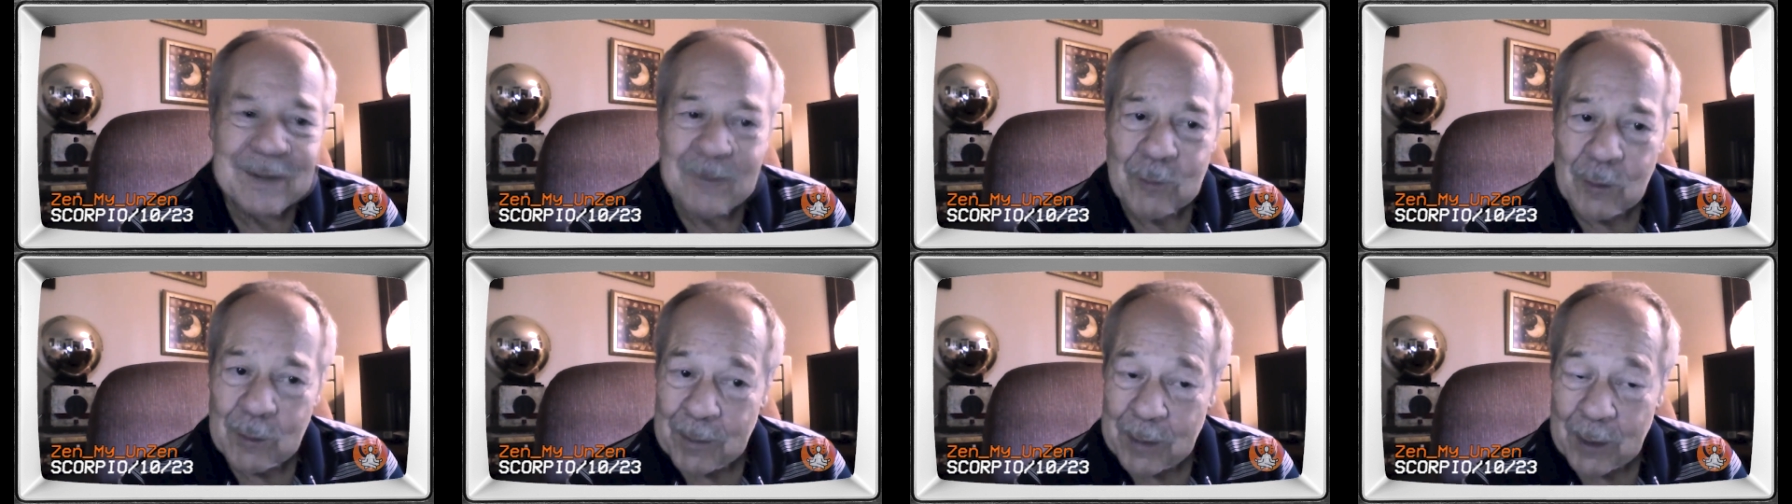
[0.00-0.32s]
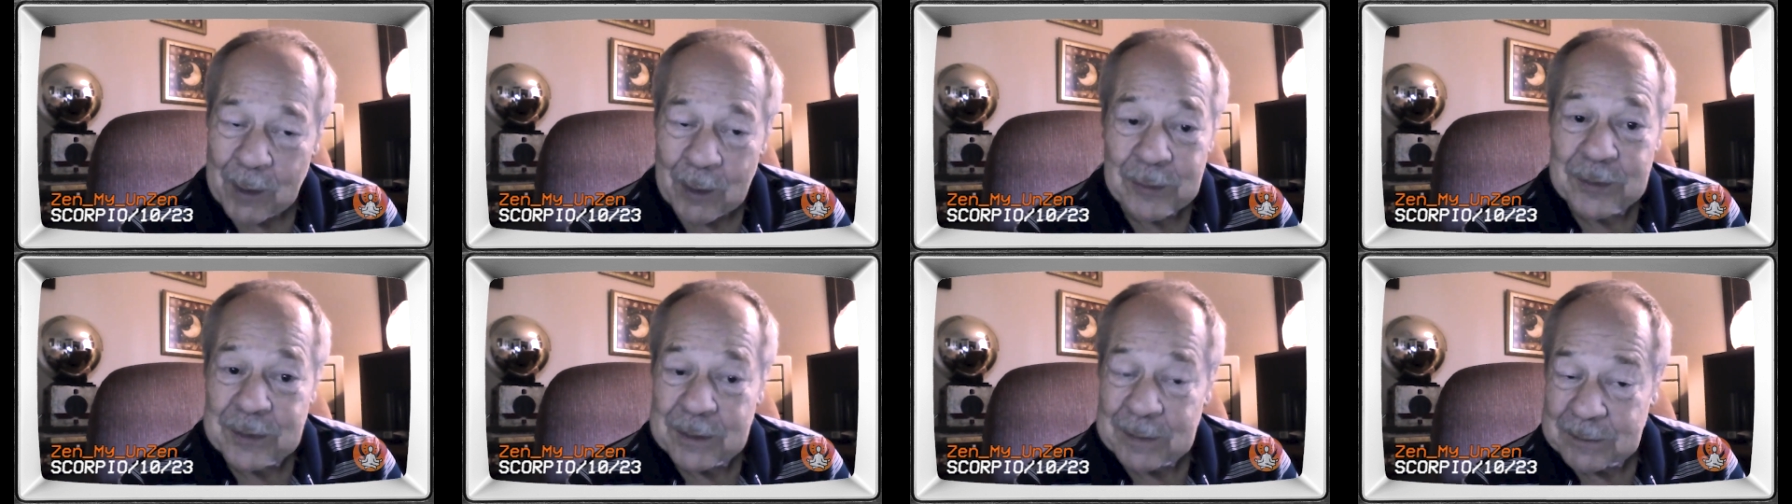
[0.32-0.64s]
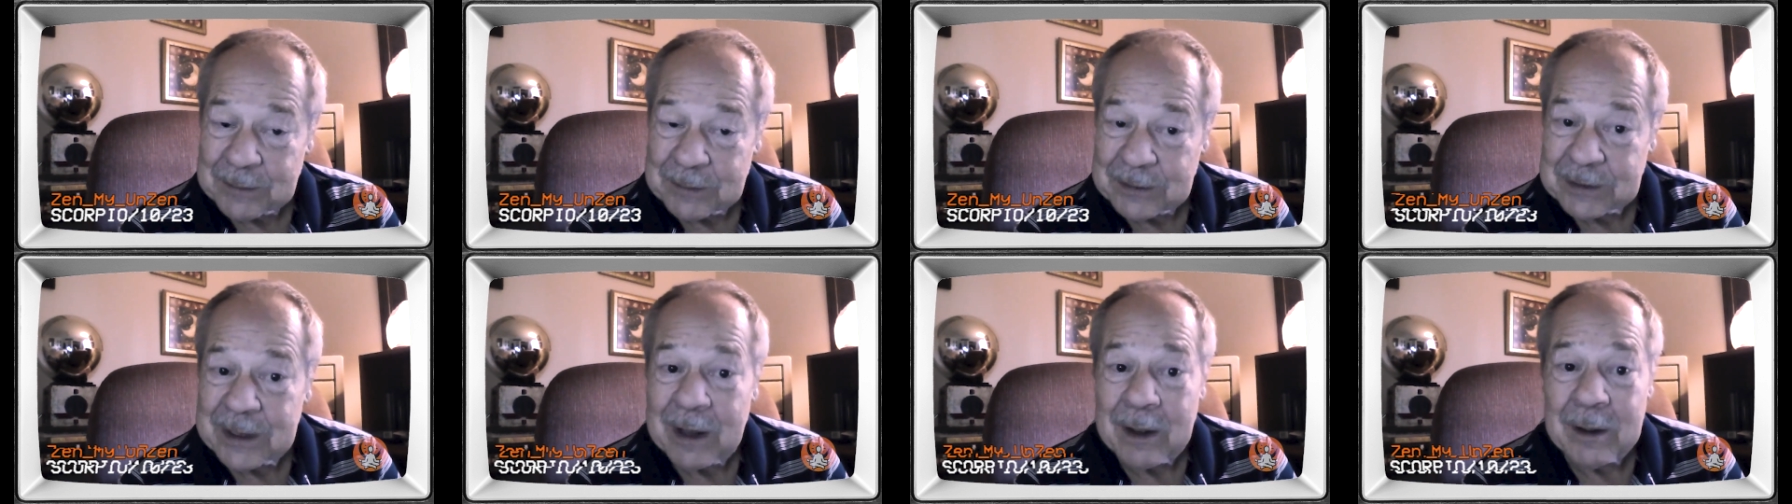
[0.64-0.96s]
for both
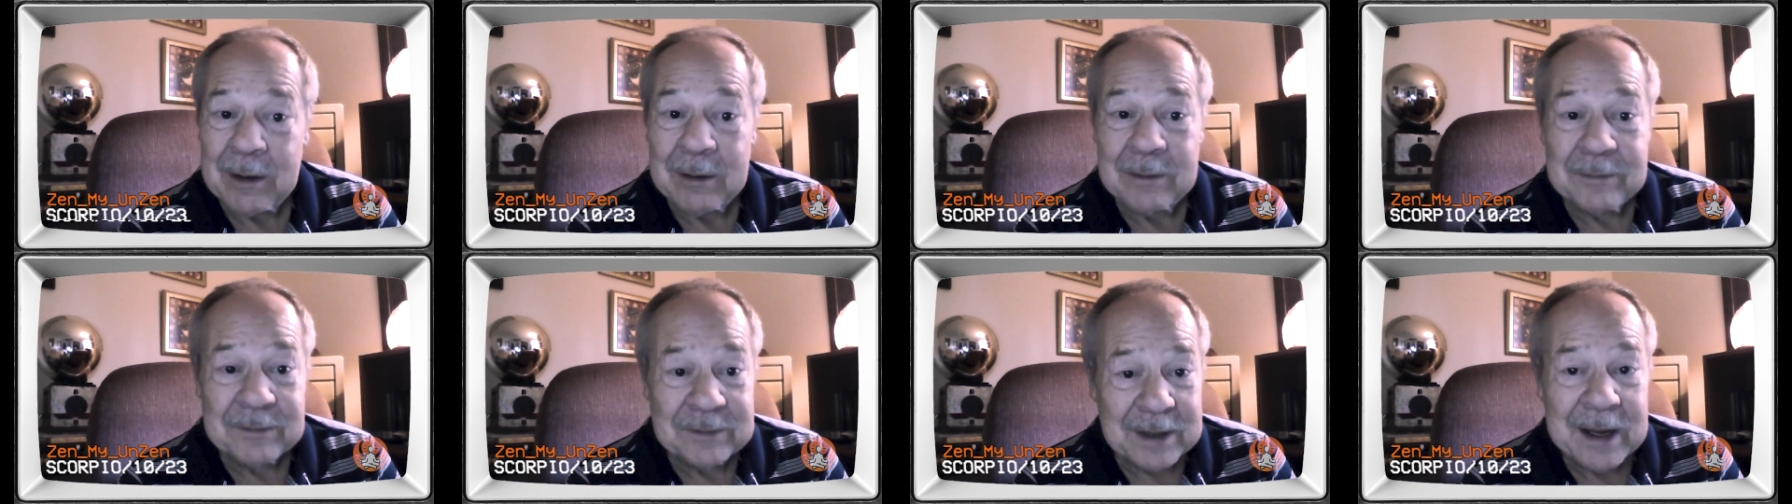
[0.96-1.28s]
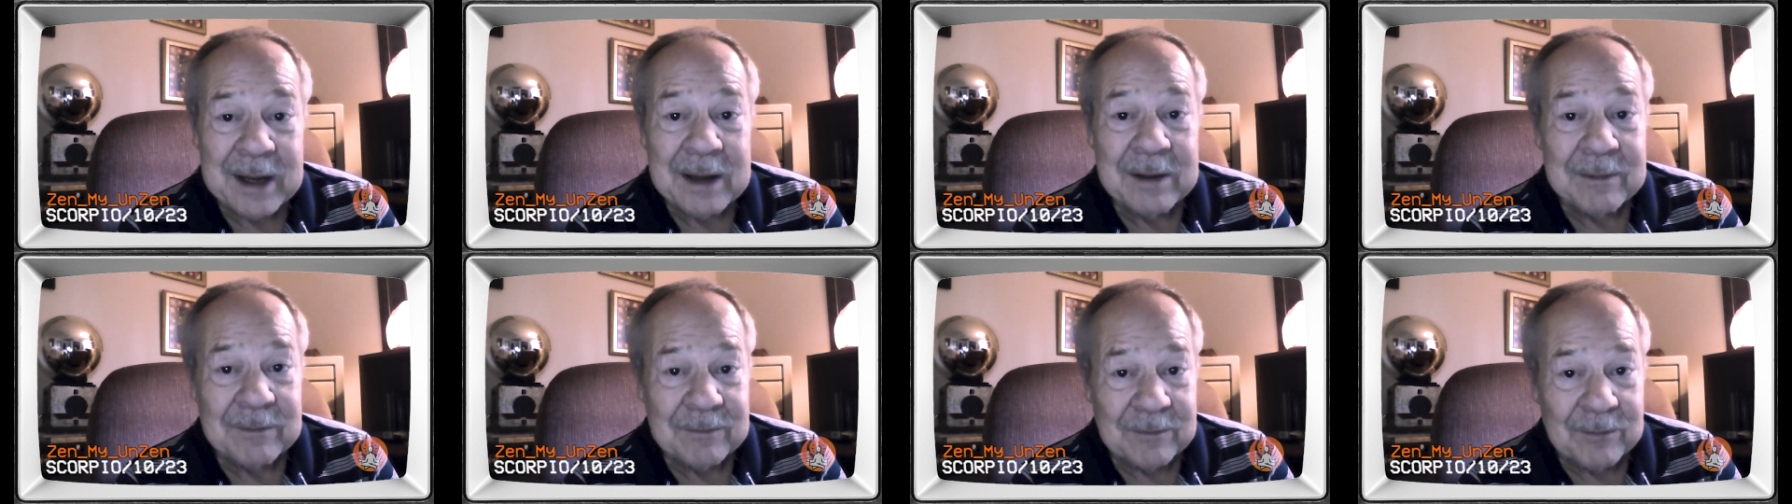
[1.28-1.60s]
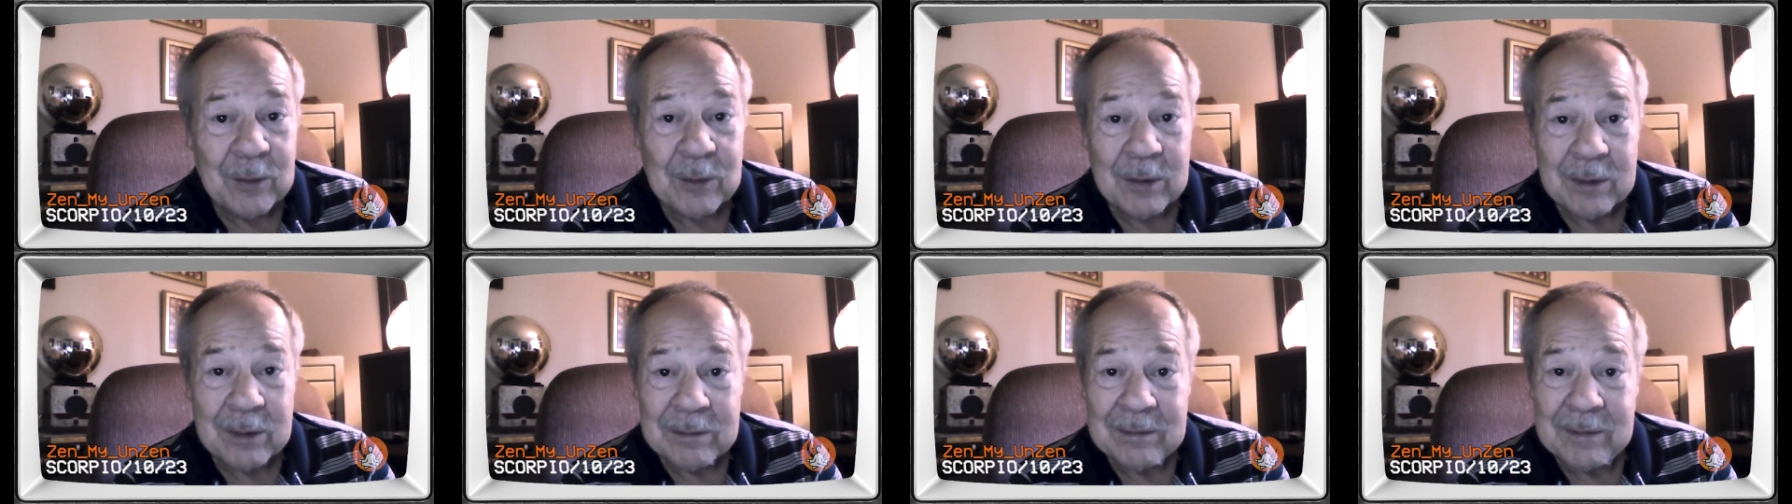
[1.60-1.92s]
themselves and
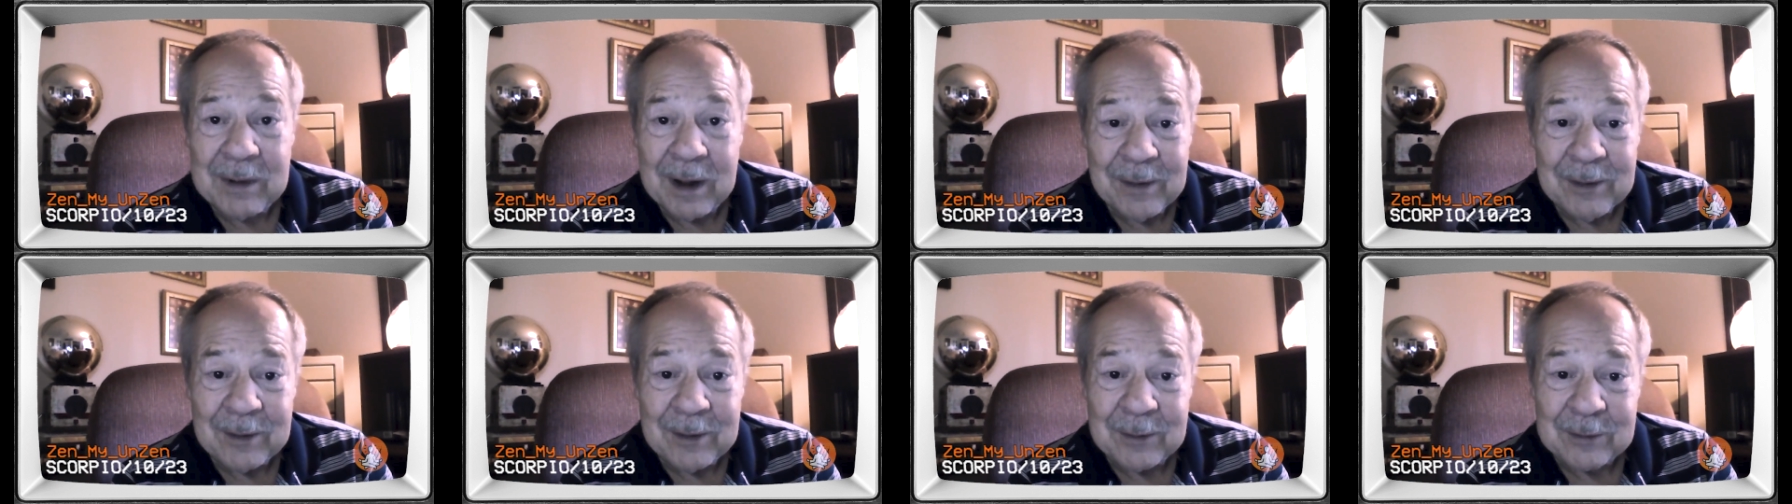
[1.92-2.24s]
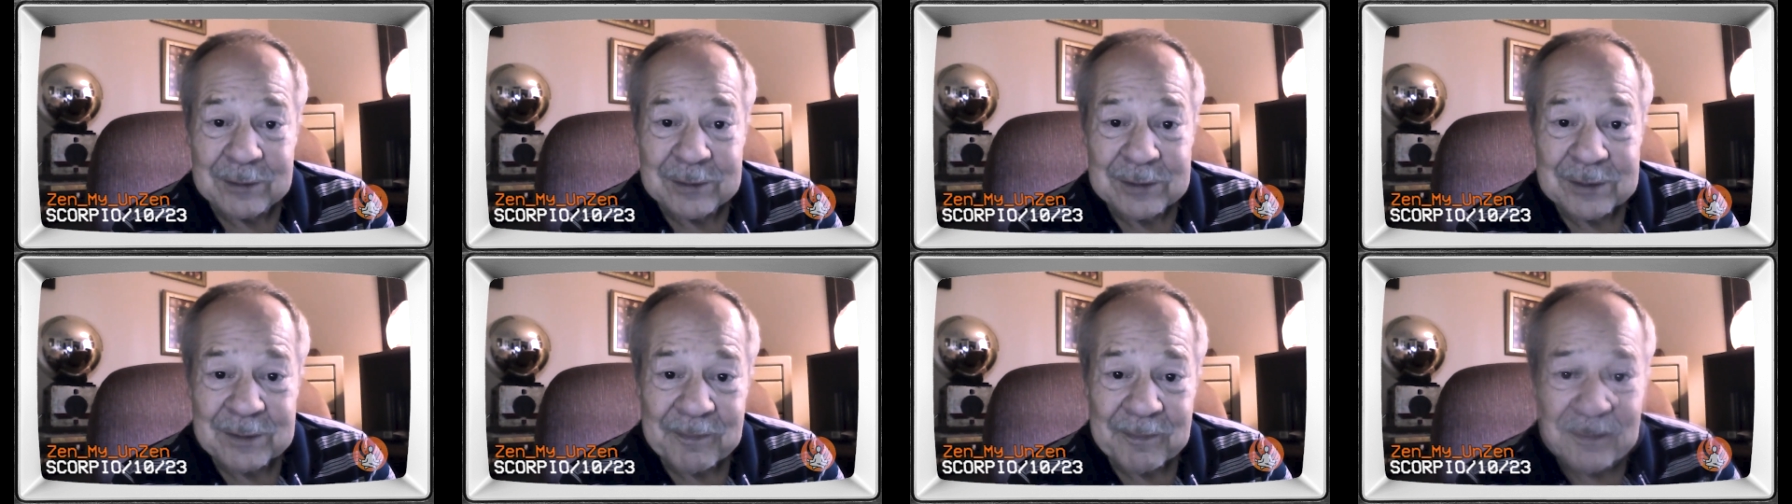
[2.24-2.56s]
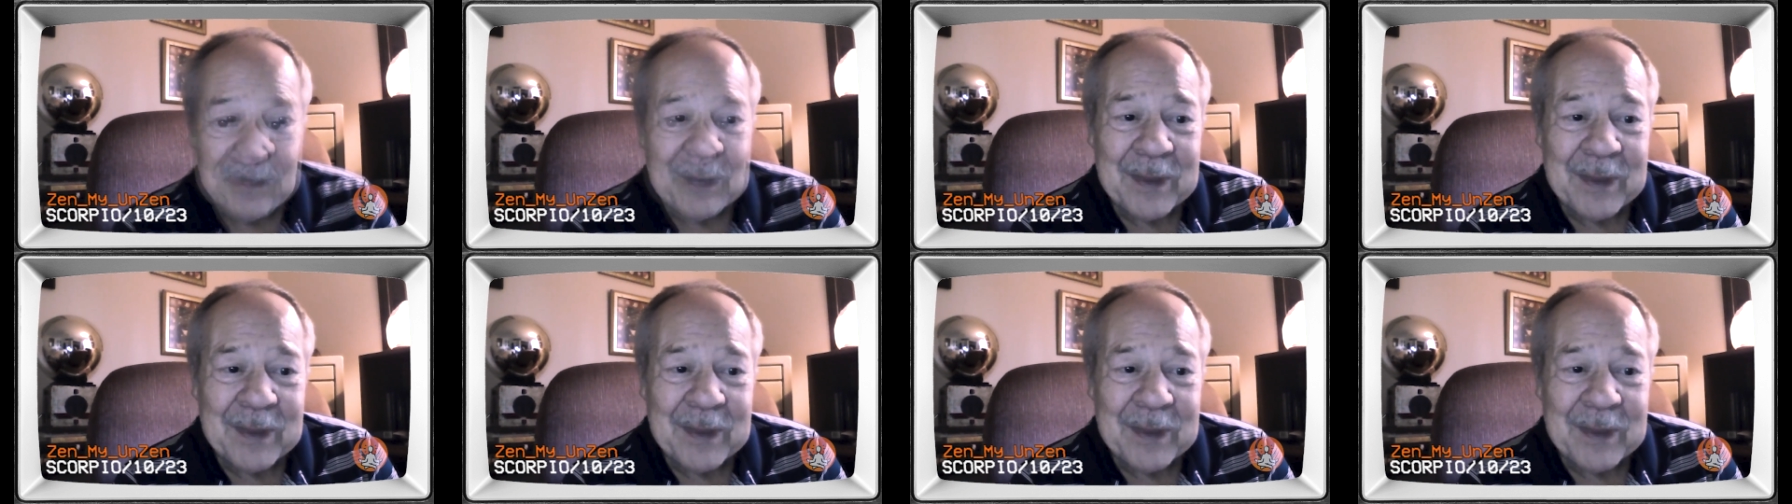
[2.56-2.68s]
for others.